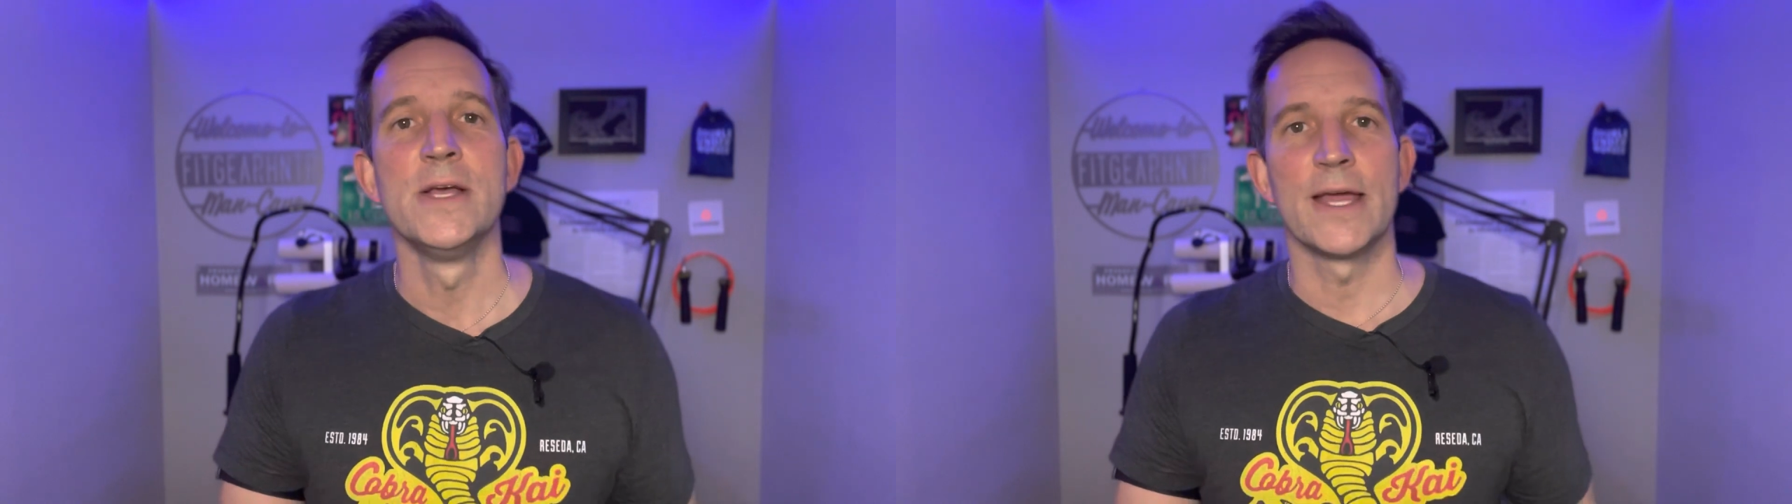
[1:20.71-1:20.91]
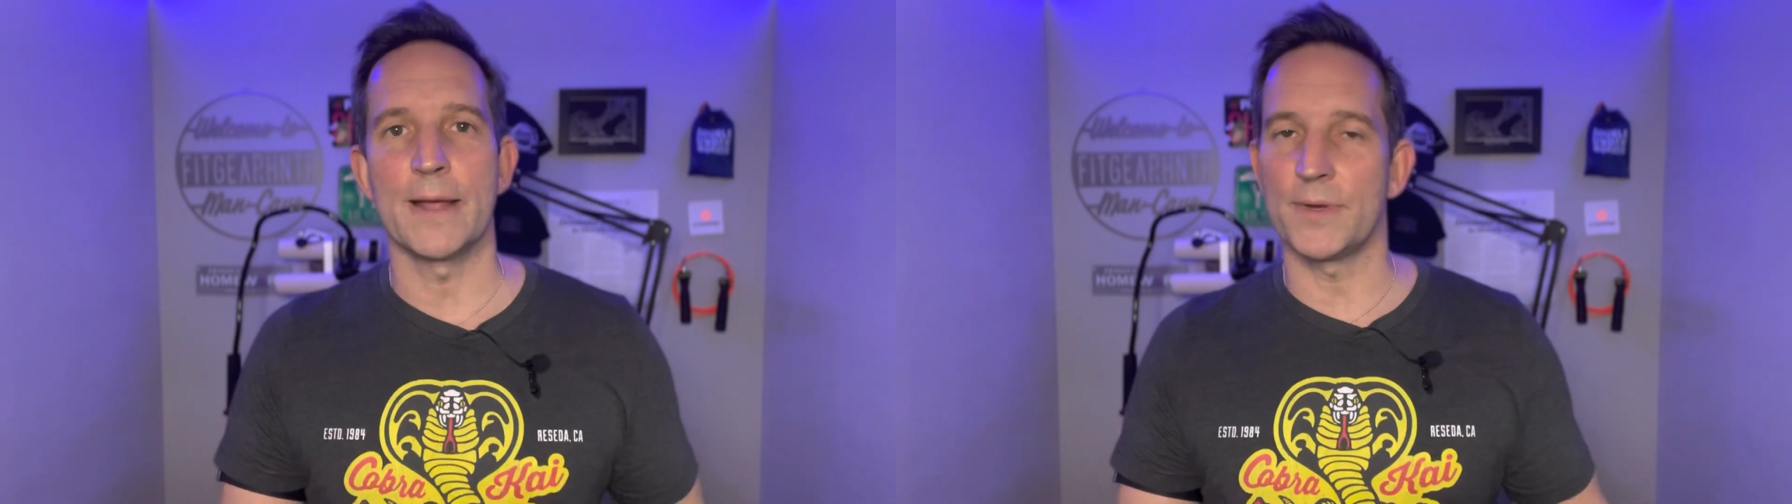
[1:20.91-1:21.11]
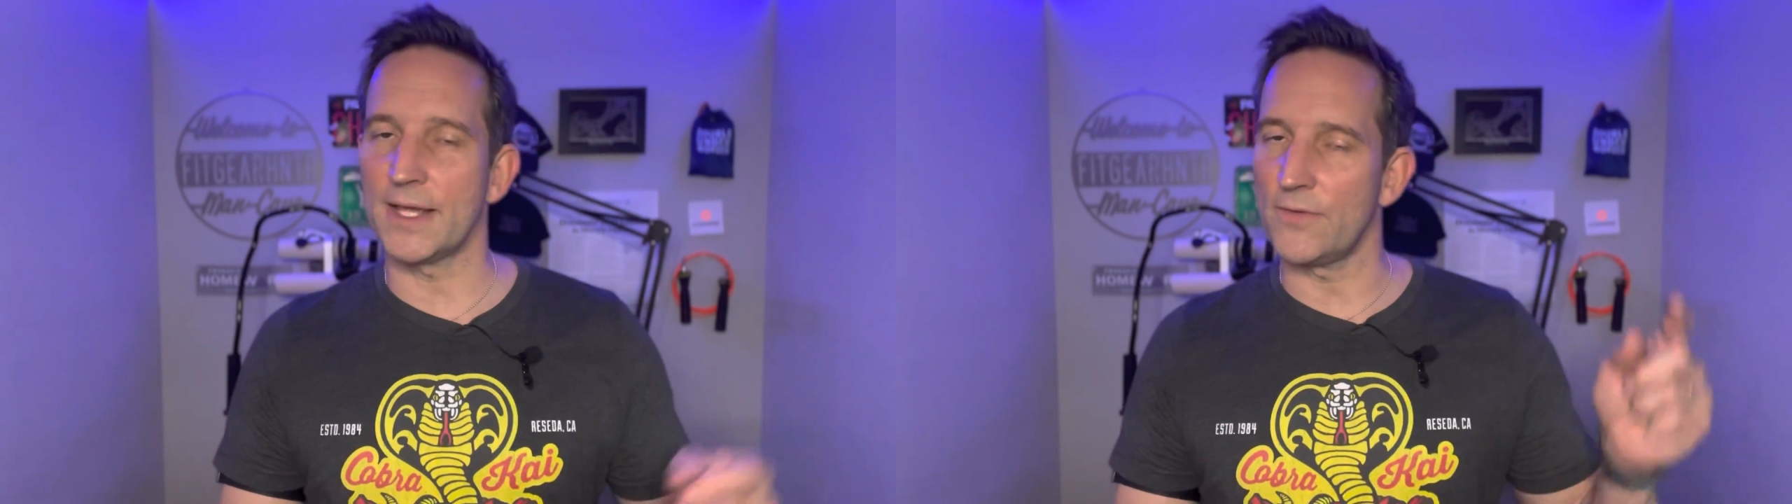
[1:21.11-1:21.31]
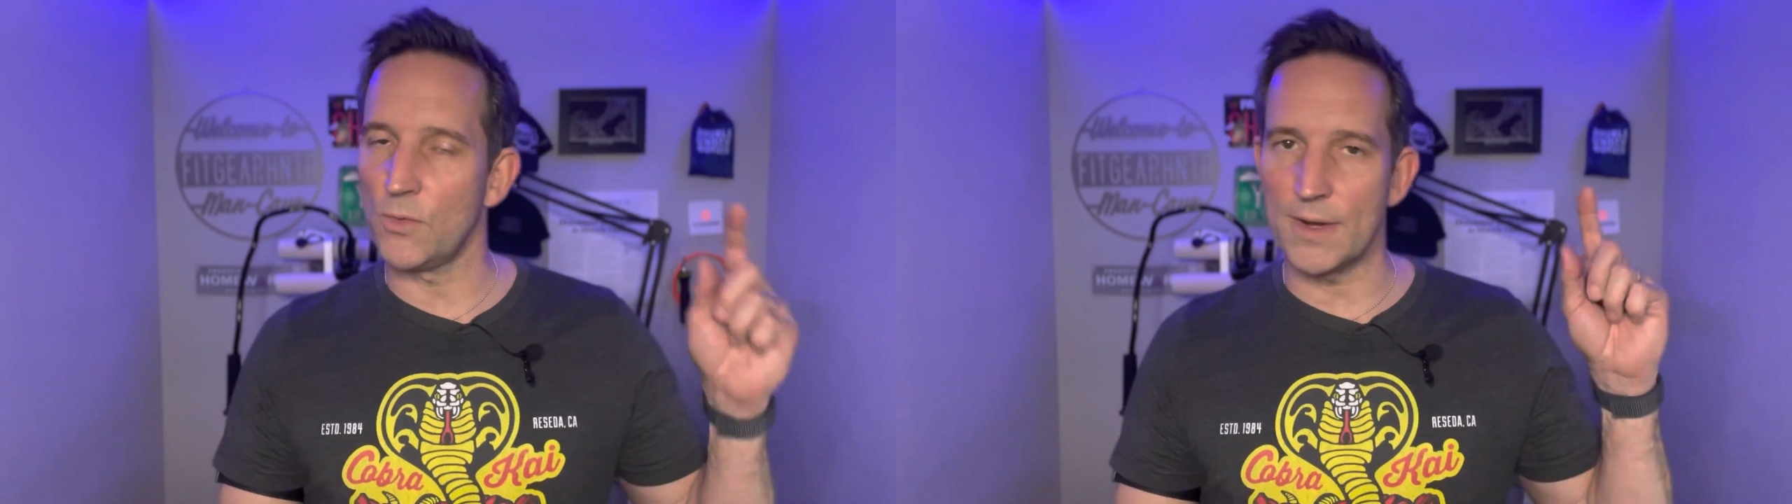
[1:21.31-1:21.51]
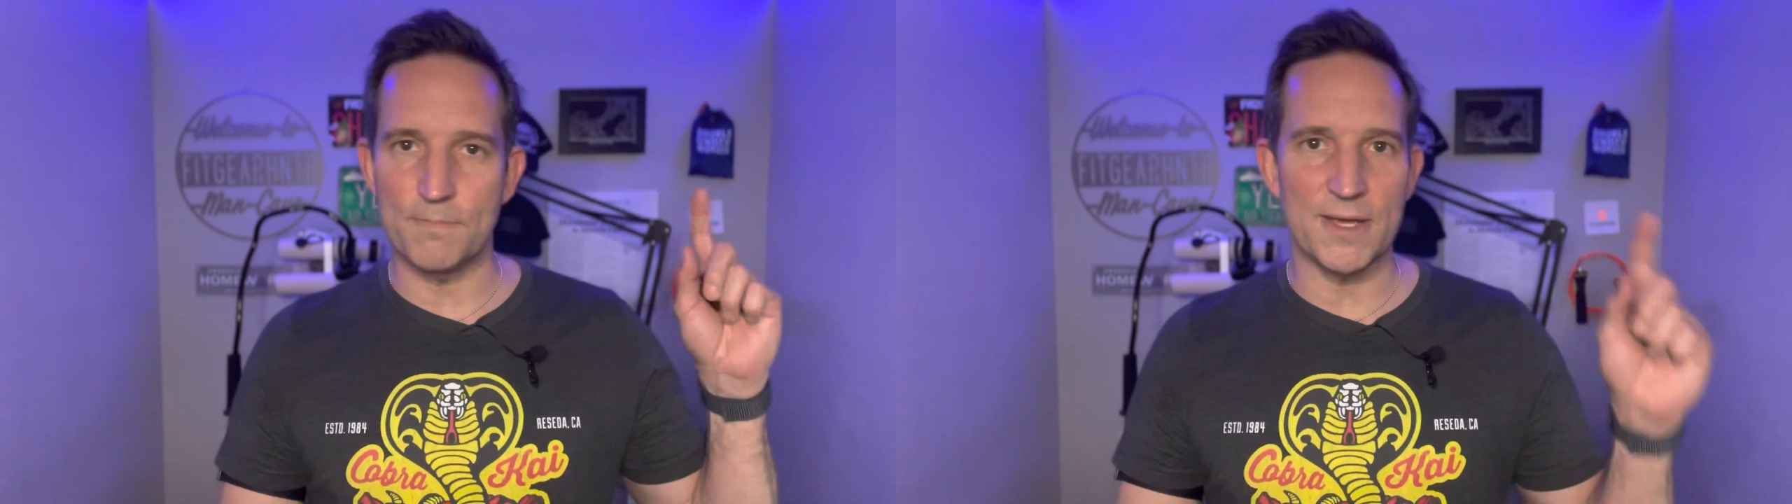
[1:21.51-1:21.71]
and I'm gonna give you
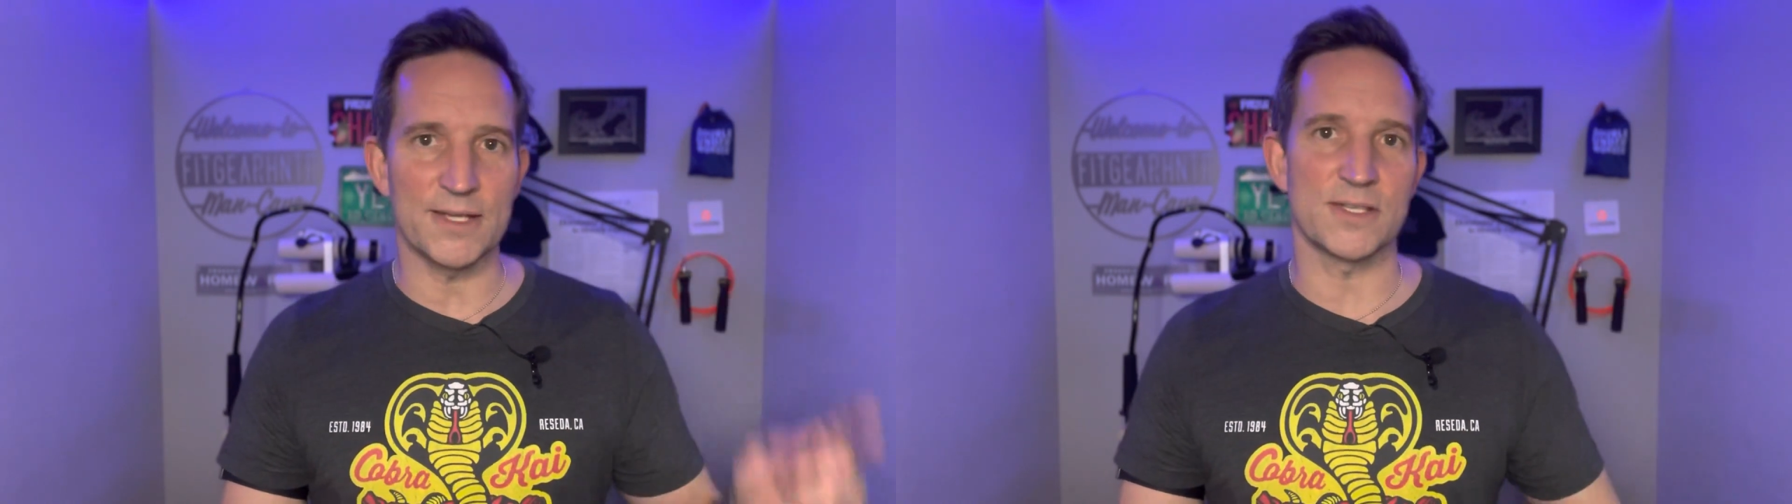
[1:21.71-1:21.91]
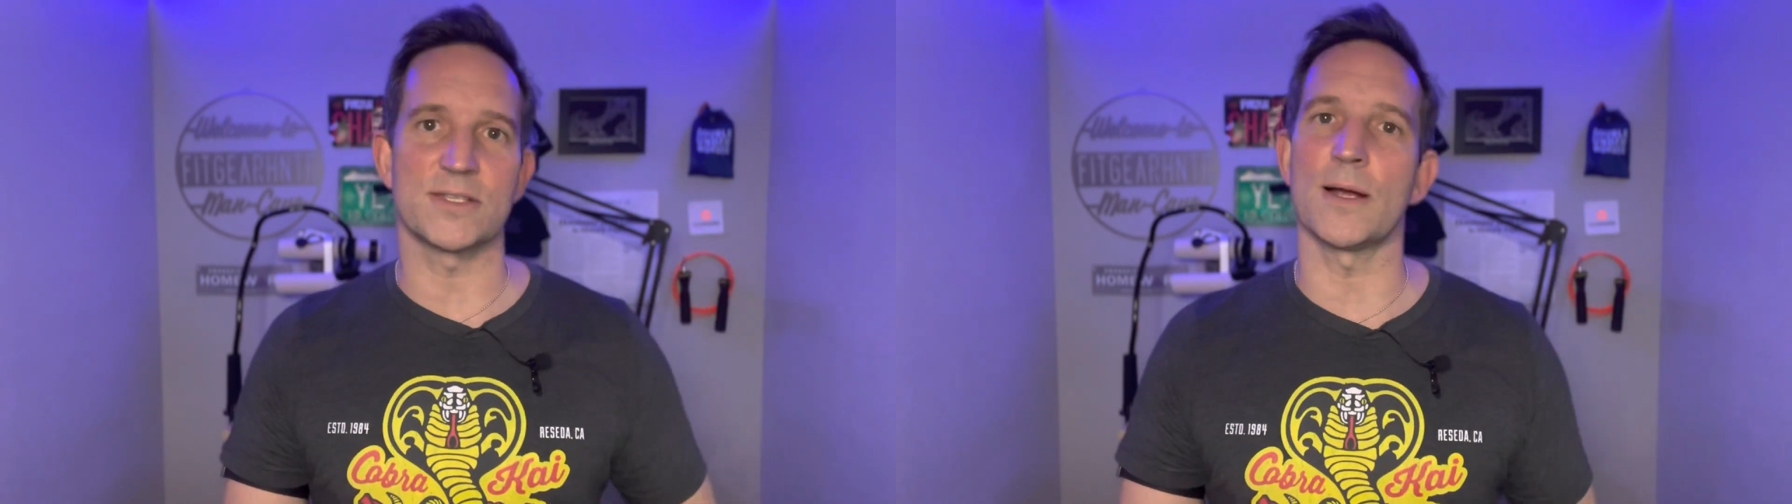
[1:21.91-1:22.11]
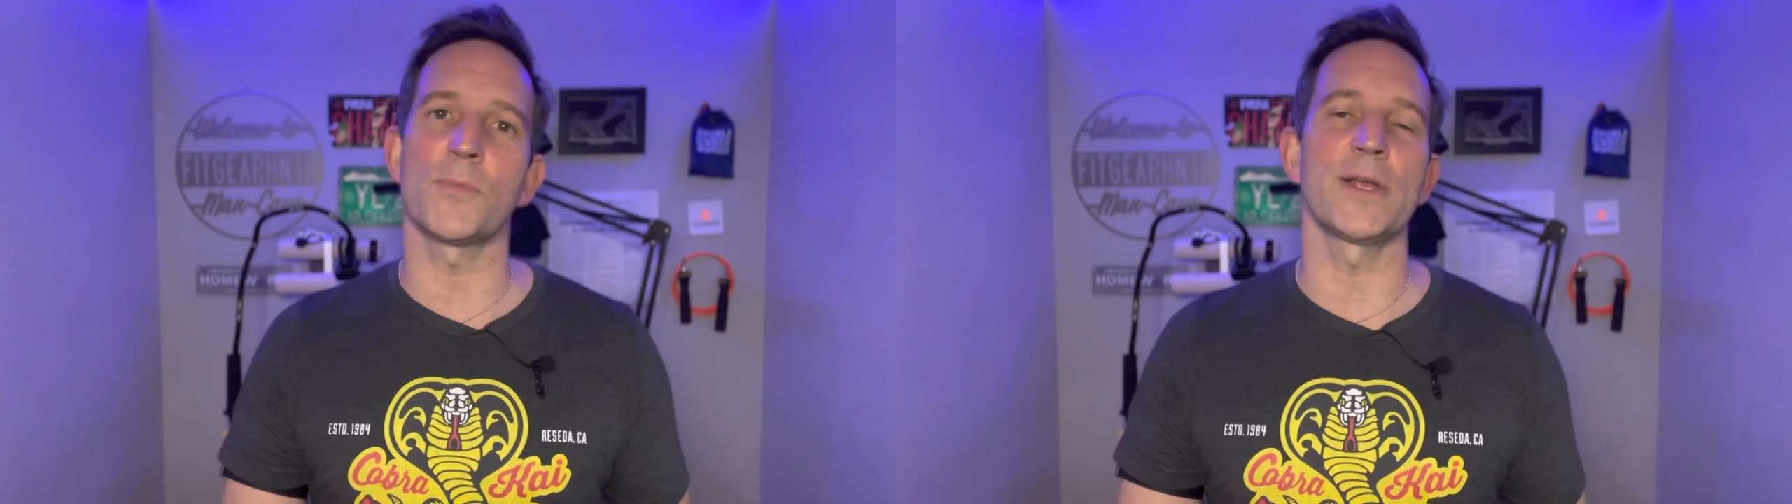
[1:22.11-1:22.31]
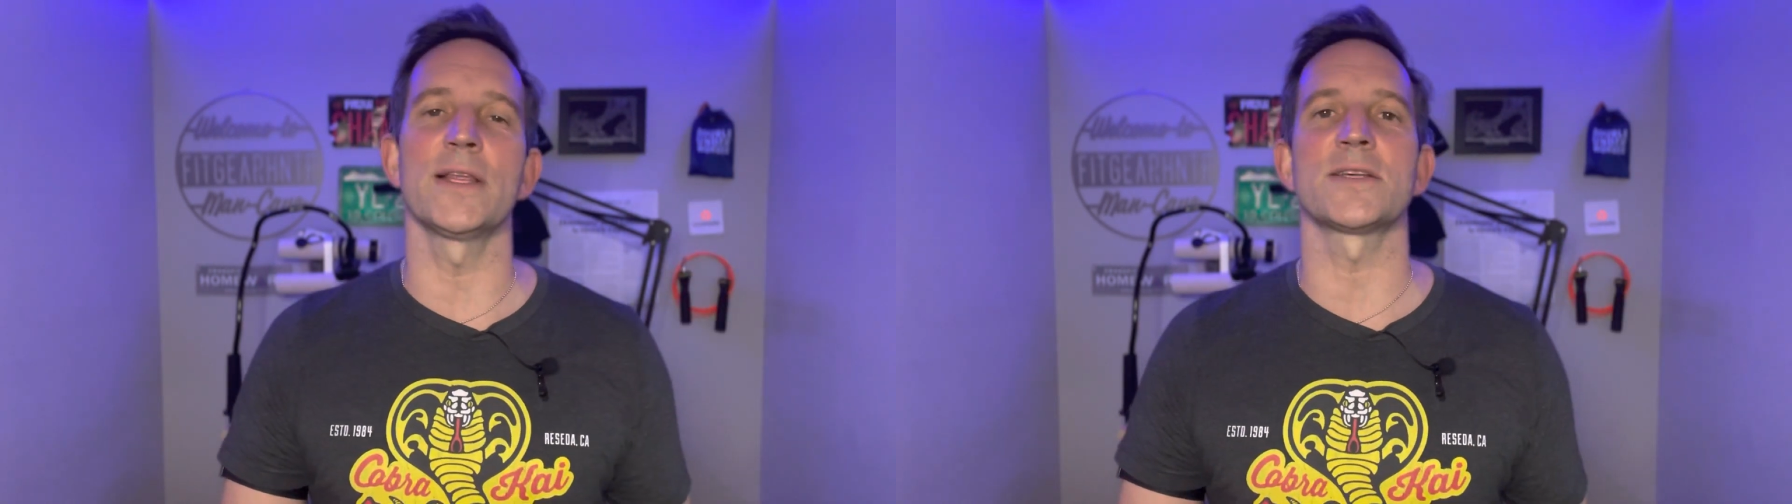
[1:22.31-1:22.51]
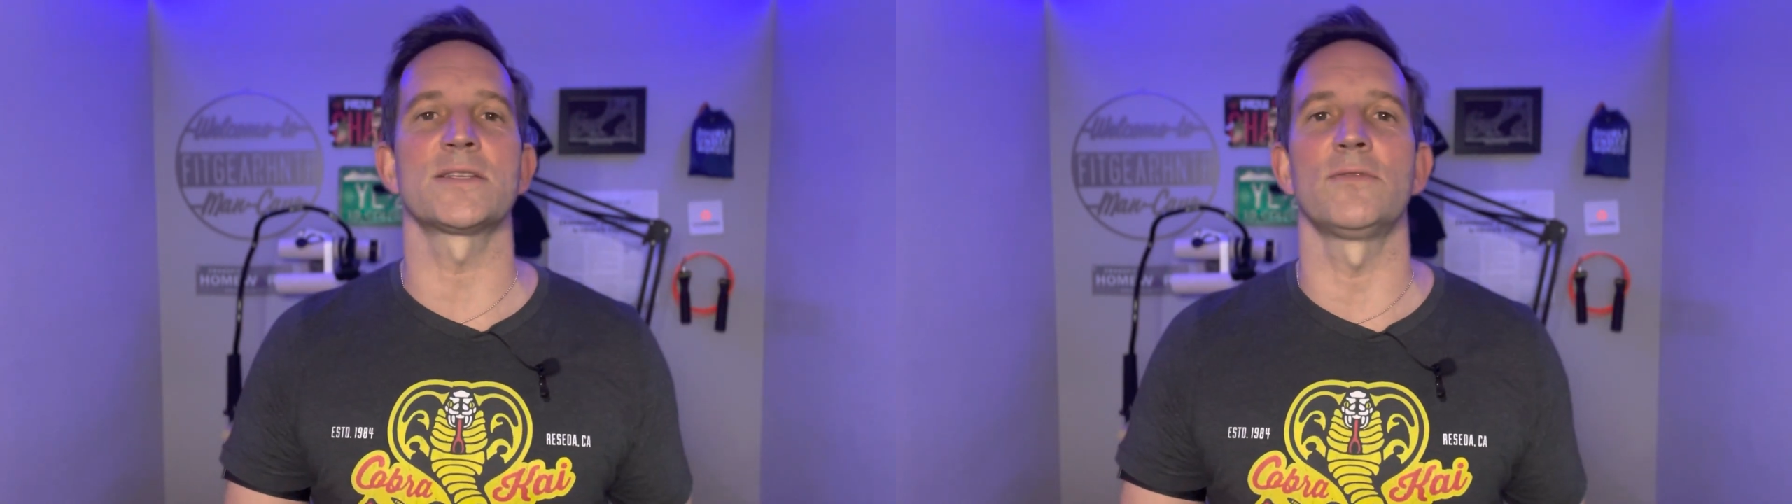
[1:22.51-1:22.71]
one big summary list